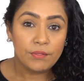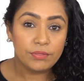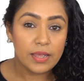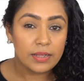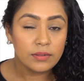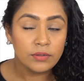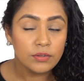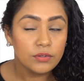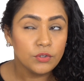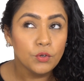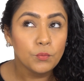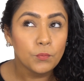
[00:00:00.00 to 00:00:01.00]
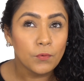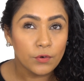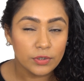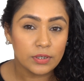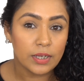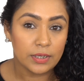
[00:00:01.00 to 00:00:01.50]
then you
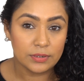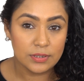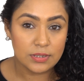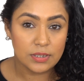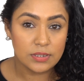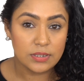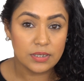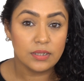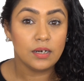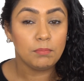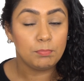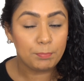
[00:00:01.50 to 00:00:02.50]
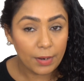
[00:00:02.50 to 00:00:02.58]
won't like this concealer.